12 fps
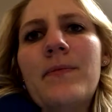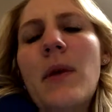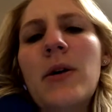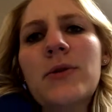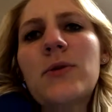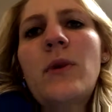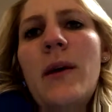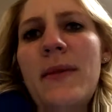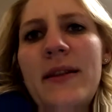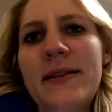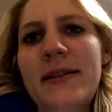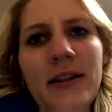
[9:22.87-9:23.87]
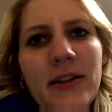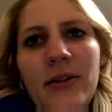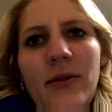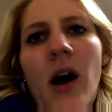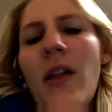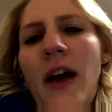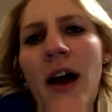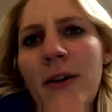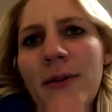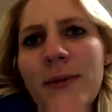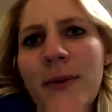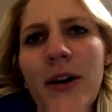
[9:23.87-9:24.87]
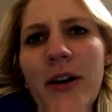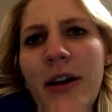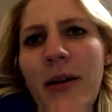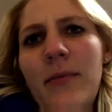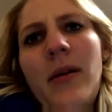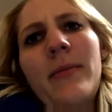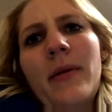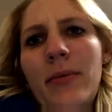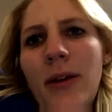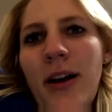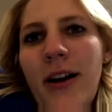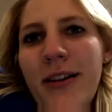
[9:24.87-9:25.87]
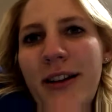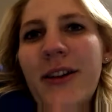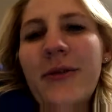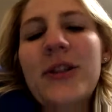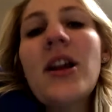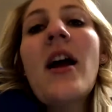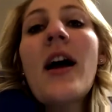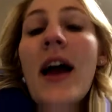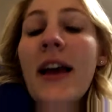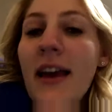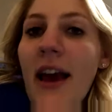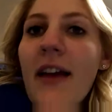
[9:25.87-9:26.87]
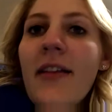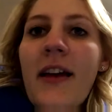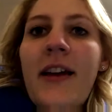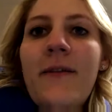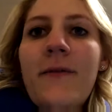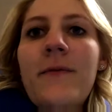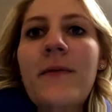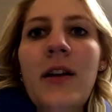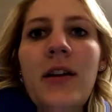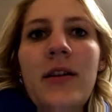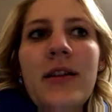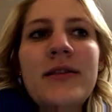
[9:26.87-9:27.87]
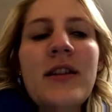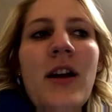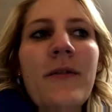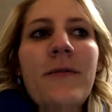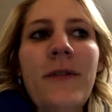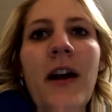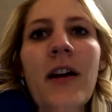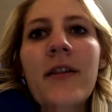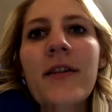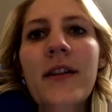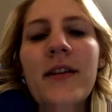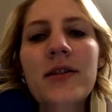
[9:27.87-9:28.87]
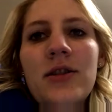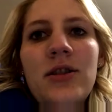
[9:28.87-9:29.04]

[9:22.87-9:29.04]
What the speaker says: most women still do all the housework and blah blah blah, which I get, like if it's not fair that